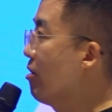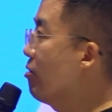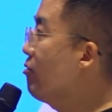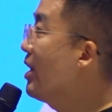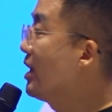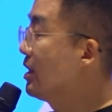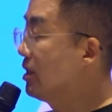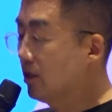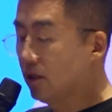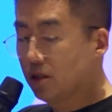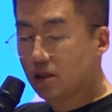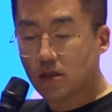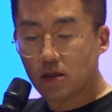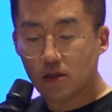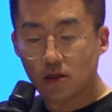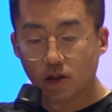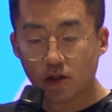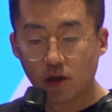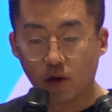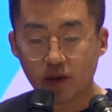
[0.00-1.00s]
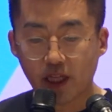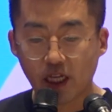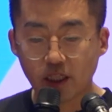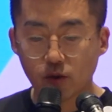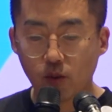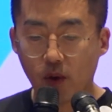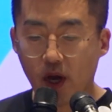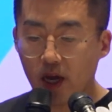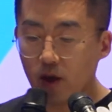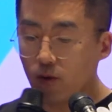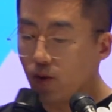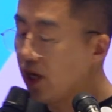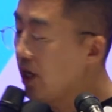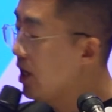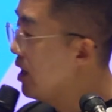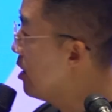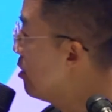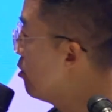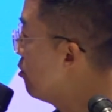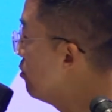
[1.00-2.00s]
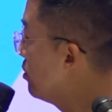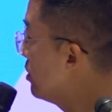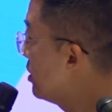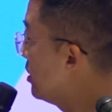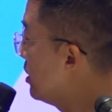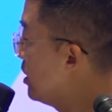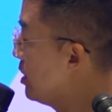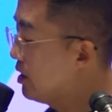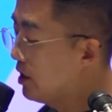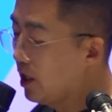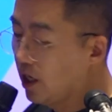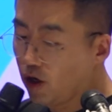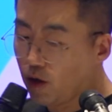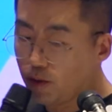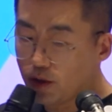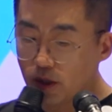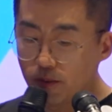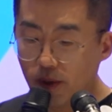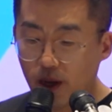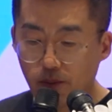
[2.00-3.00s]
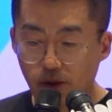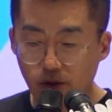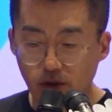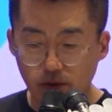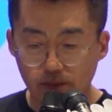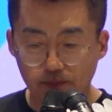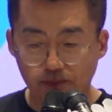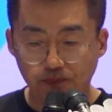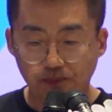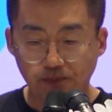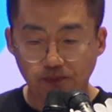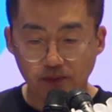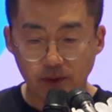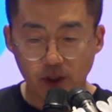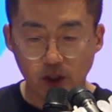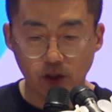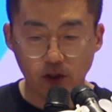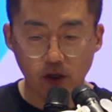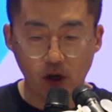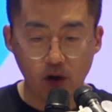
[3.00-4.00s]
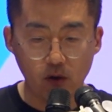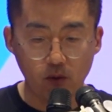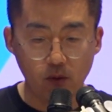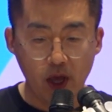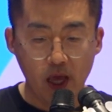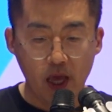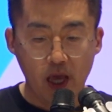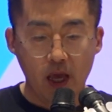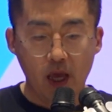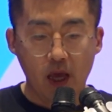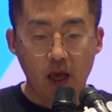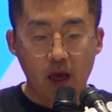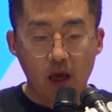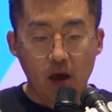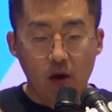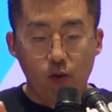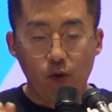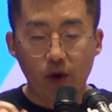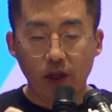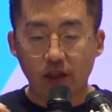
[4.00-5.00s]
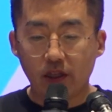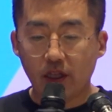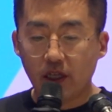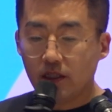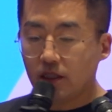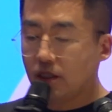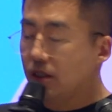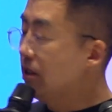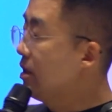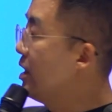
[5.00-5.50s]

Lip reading: threats. So that's why we use this encrypted mempool. So with this